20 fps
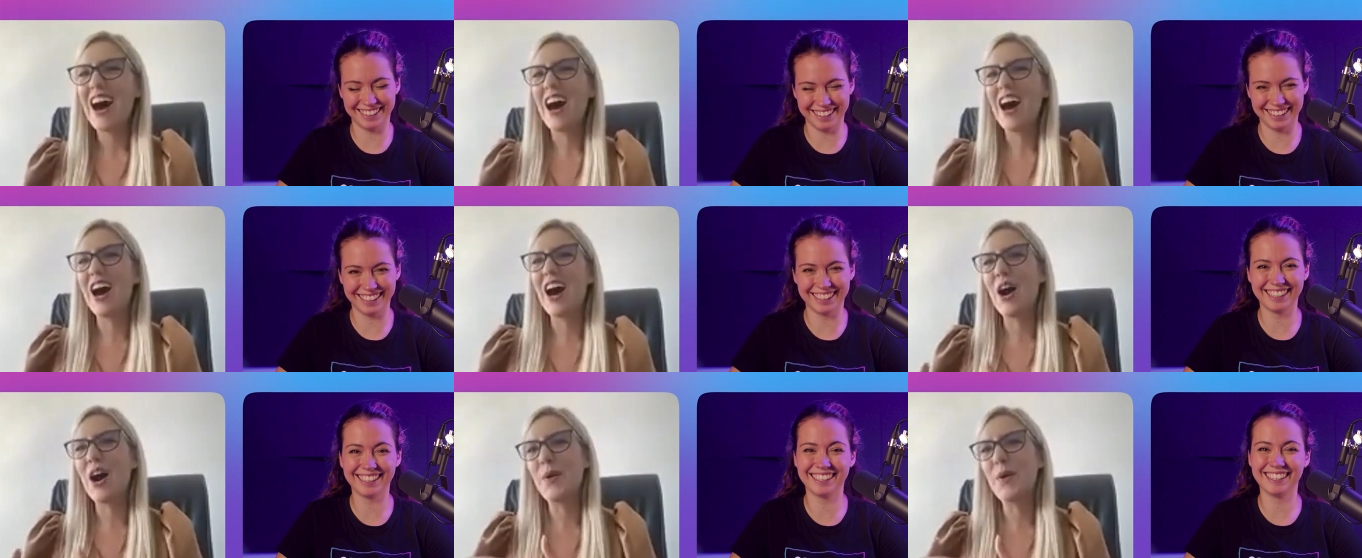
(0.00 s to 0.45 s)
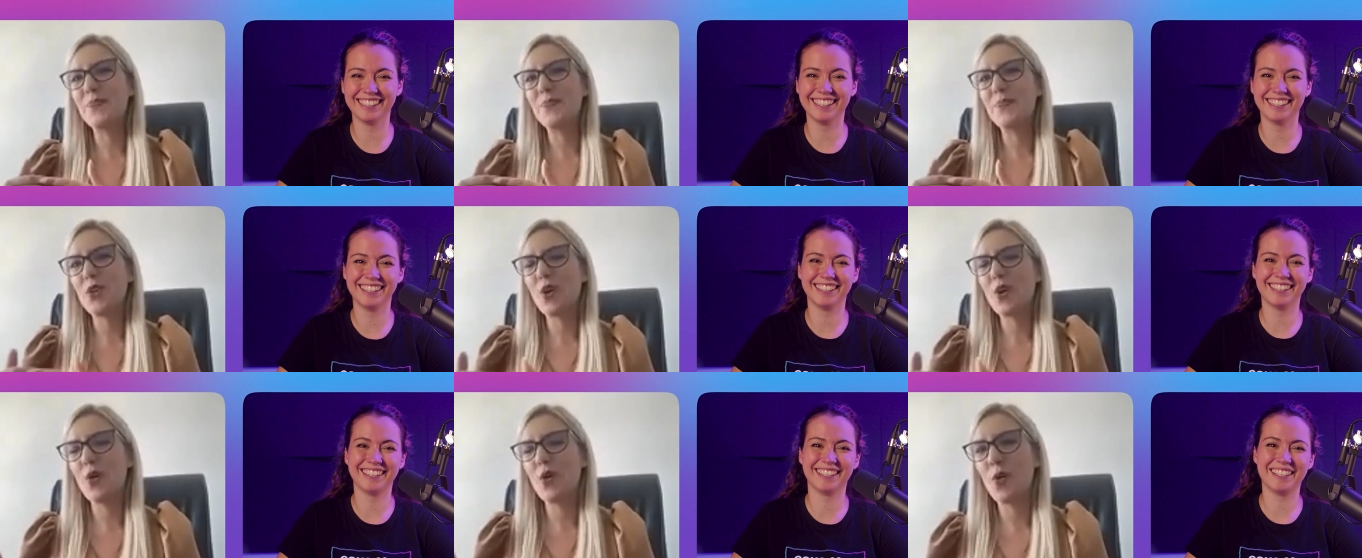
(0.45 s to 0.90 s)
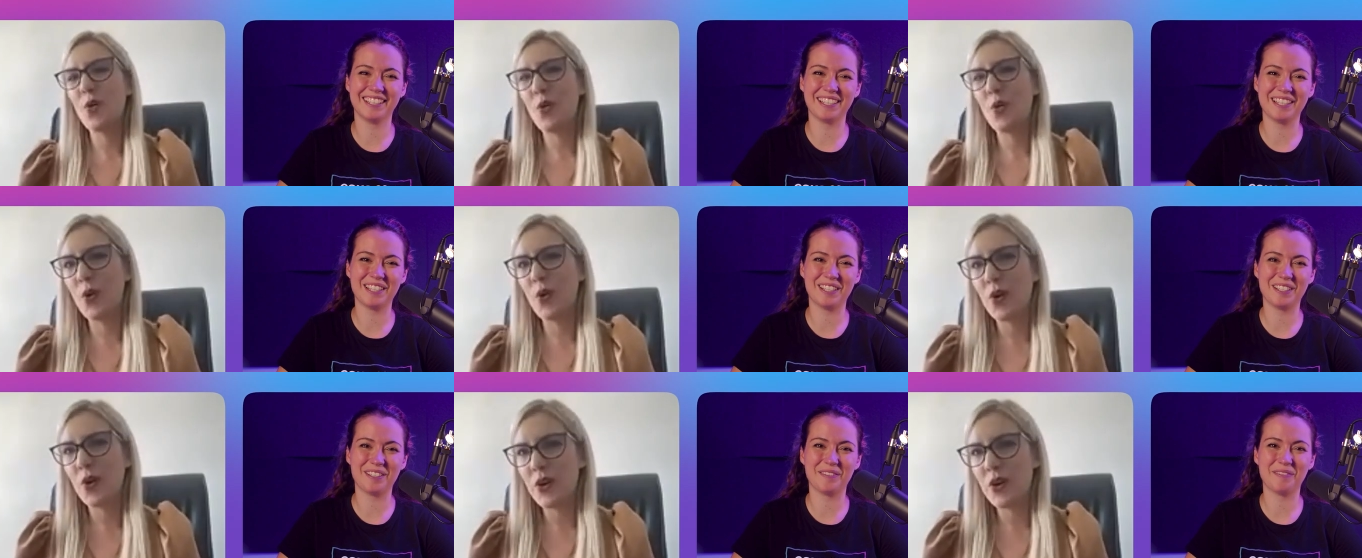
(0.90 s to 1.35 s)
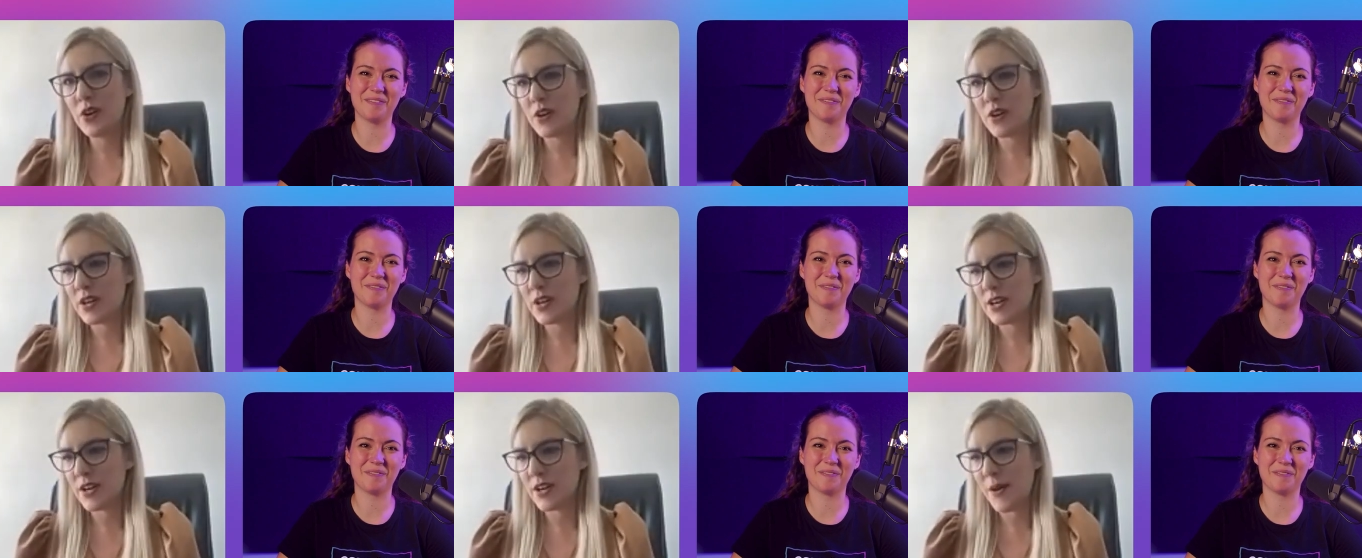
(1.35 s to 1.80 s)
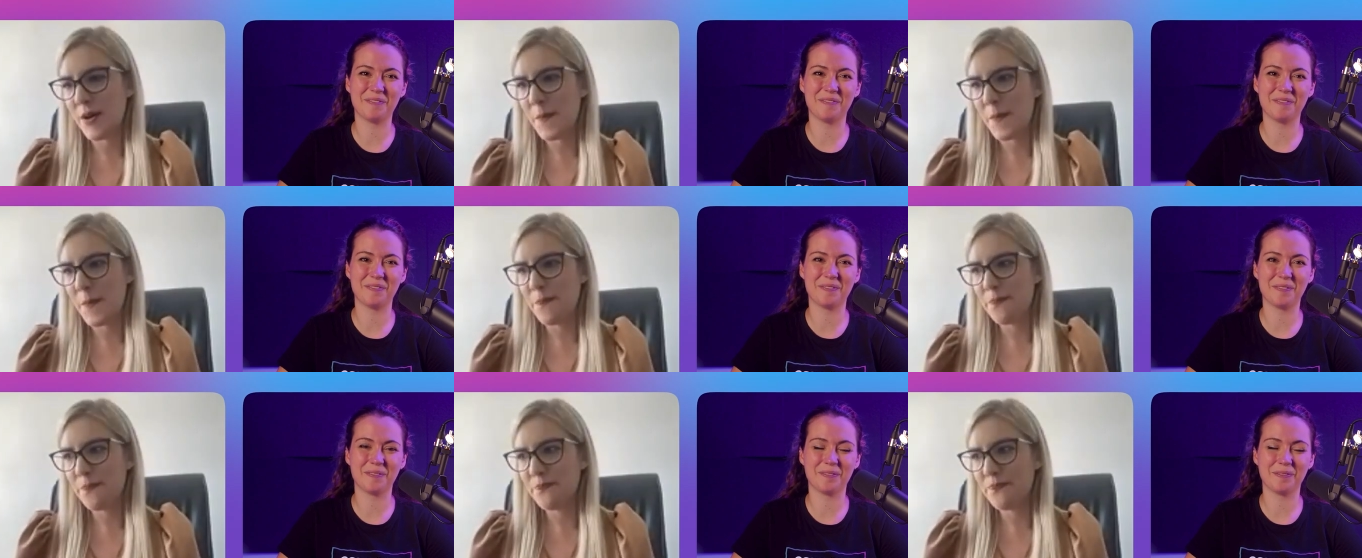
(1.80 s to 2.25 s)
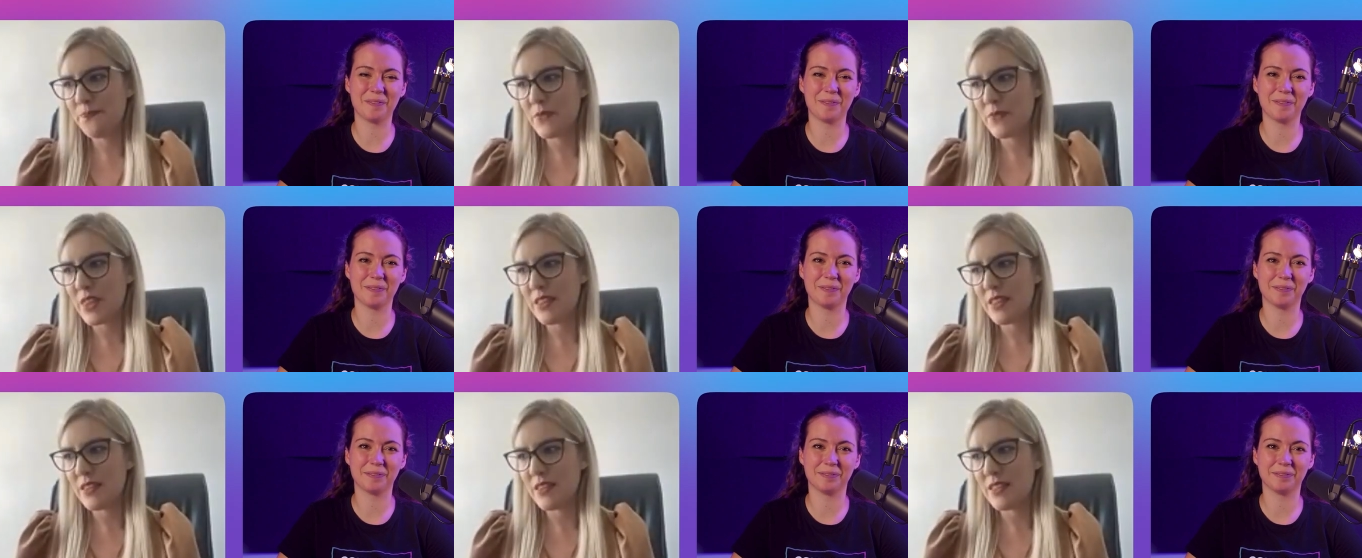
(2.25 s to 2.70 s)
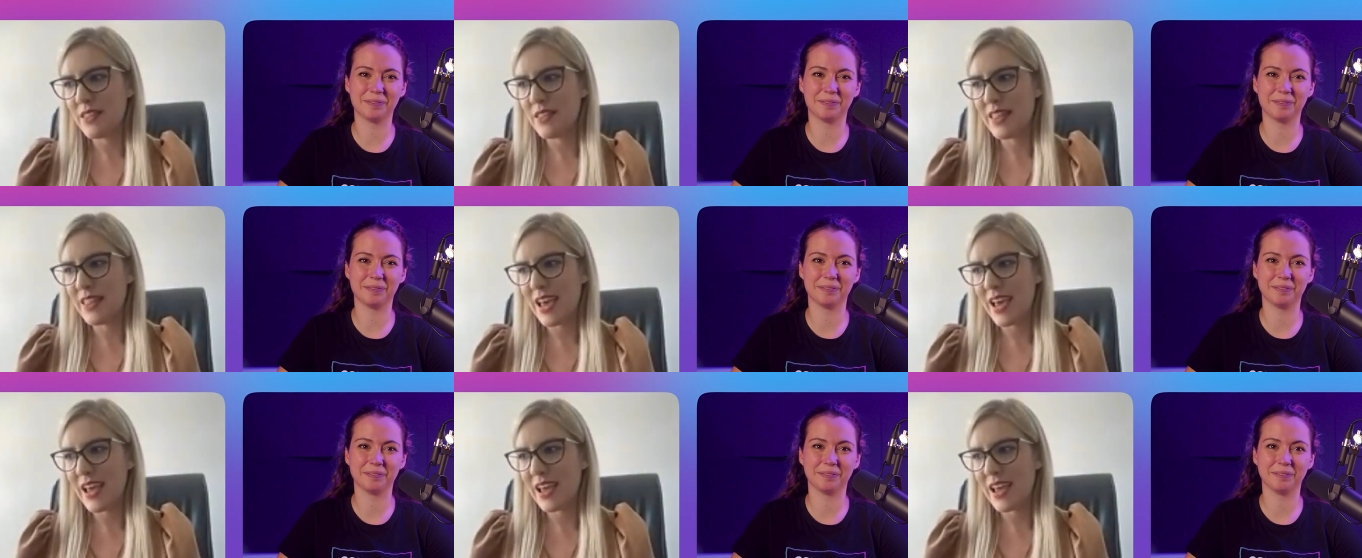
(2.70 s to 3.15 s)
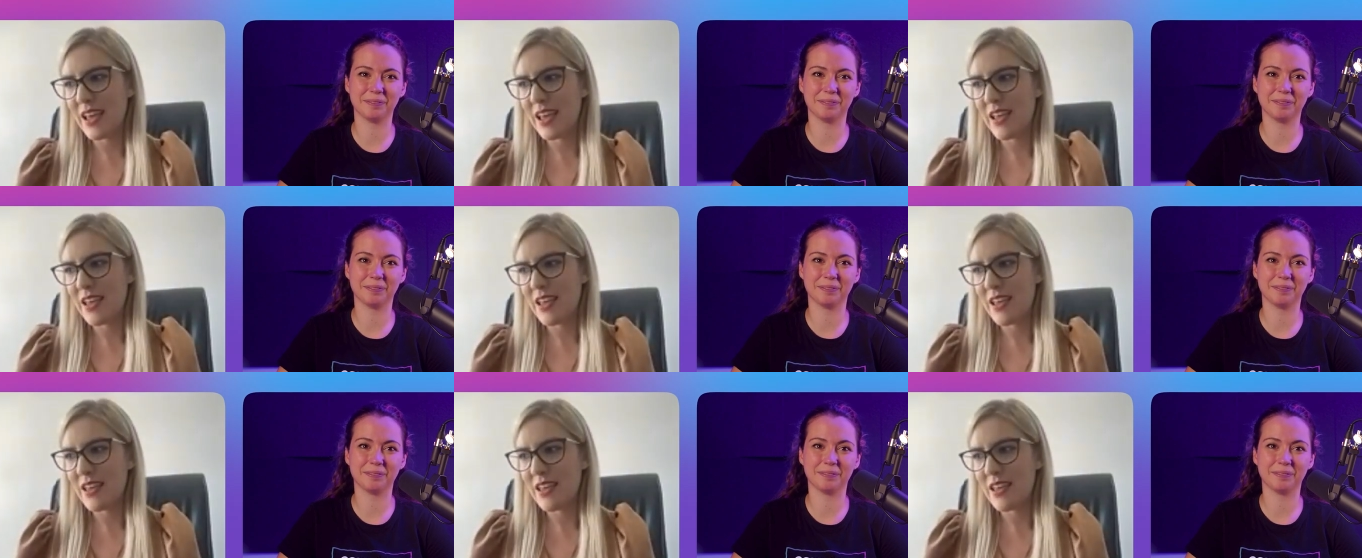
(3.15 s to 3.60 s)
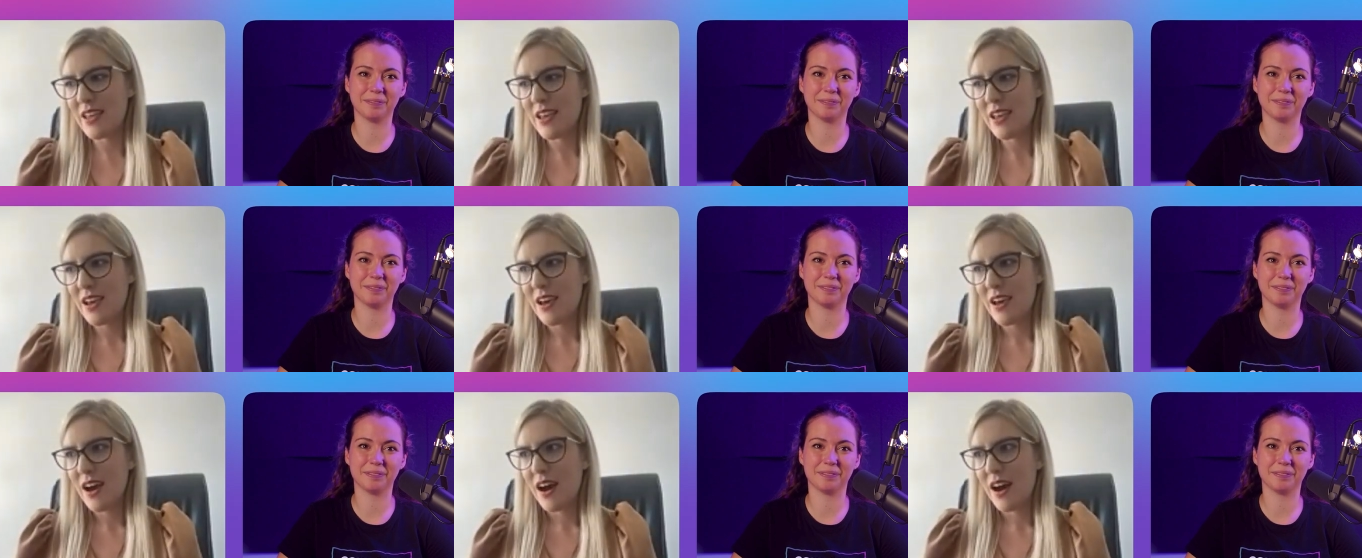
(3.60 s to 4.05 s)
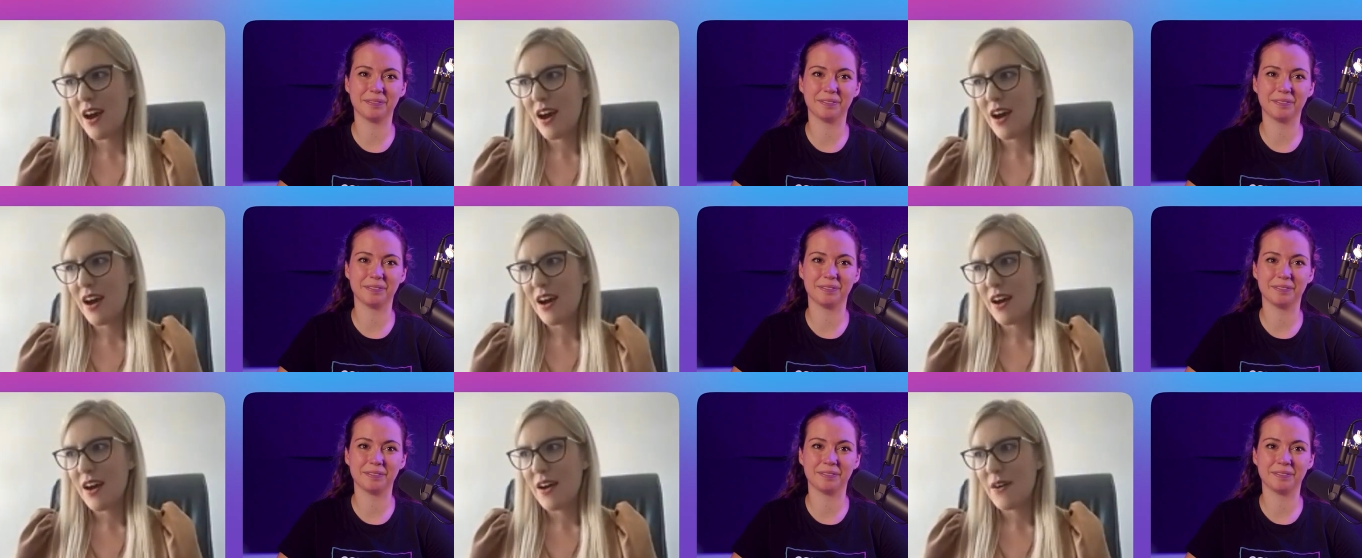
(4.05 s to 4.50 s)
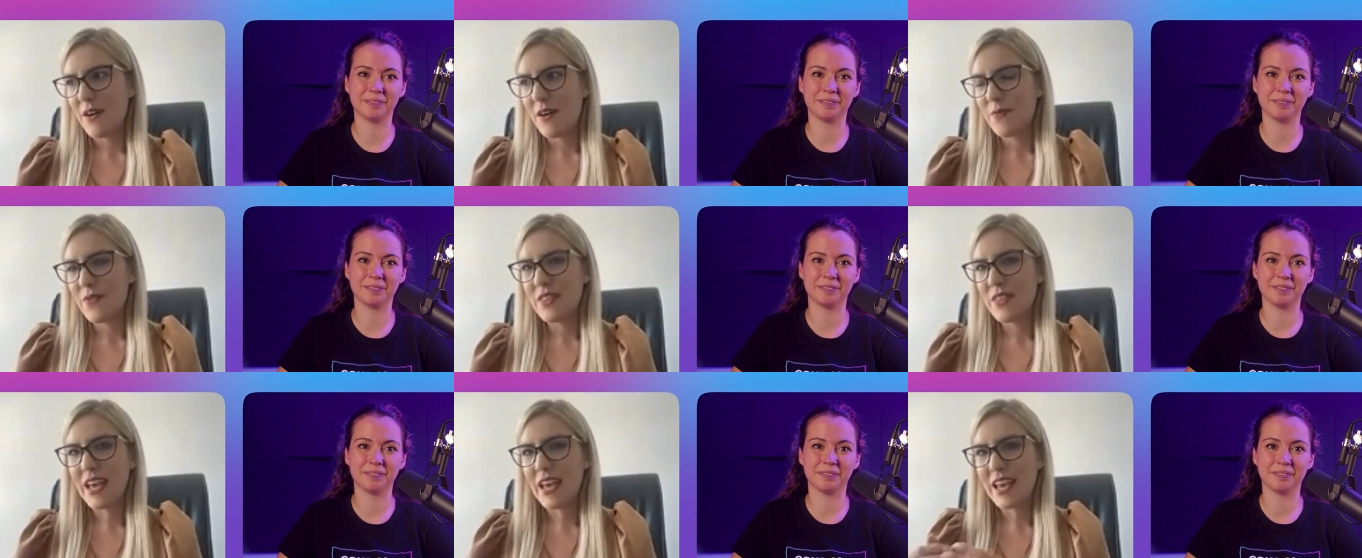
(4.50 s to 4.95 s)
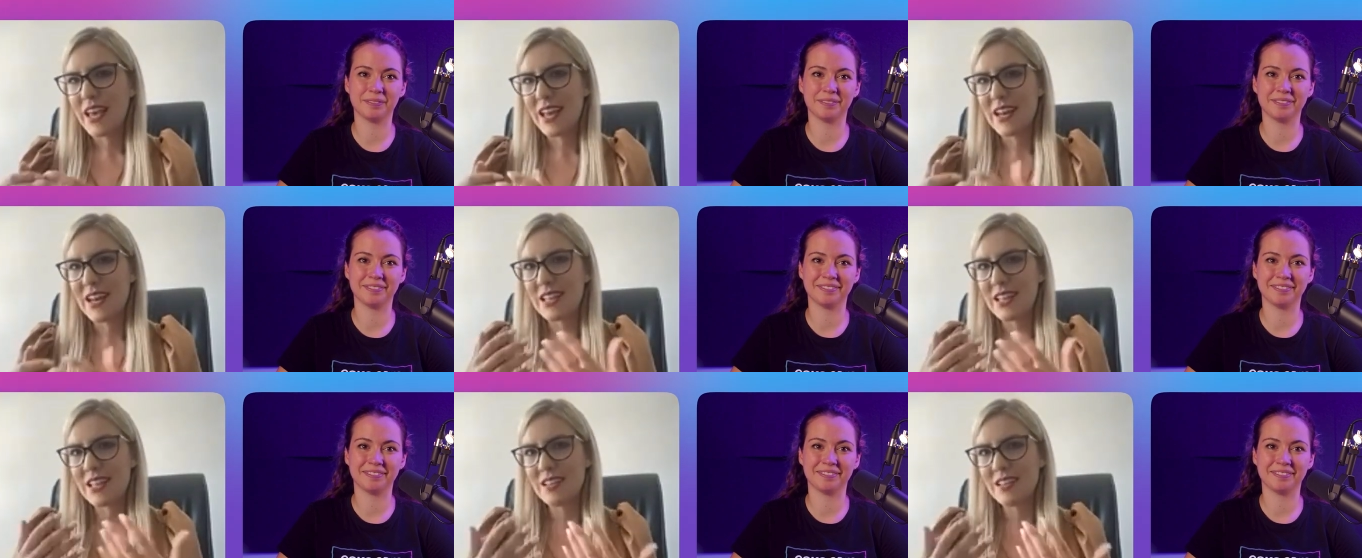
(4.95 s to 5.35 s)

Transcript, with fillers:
Speaker 1: um, or um, they they can you